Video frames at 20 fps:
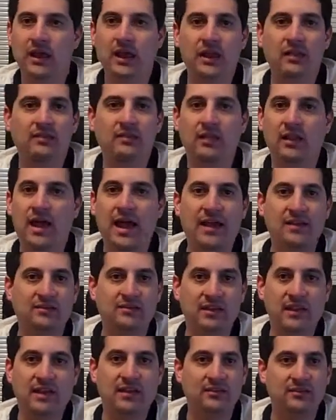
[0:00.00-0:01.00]
It's a
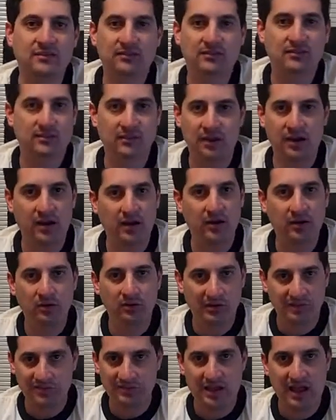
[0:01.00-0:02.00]
last case scenario.
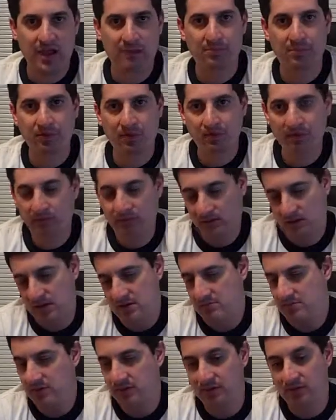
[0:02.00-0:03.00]
It doesn't happen all the
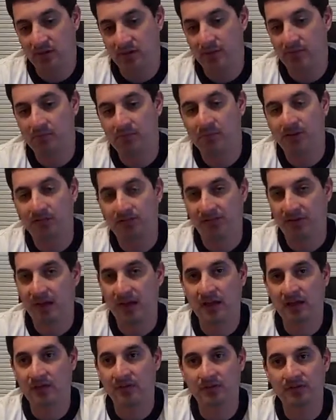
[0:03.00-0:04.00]
time, but I'm a big
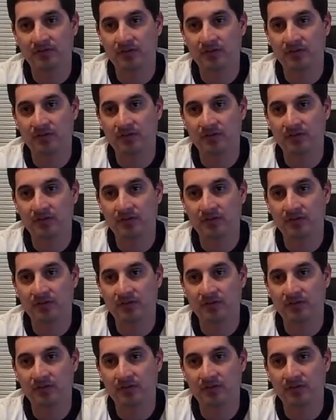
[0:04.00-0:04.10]
fan